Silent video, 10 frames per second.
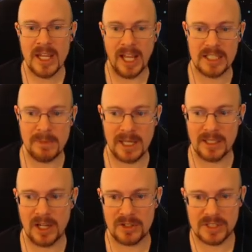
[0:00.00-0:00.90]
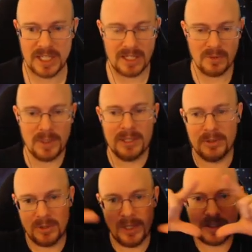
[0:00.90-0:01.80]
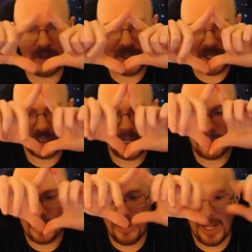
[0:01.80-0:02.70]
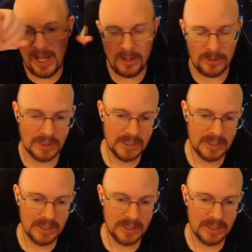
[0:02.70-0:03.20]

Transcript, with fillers: It's mainly understanding what they were doing so he can talk about how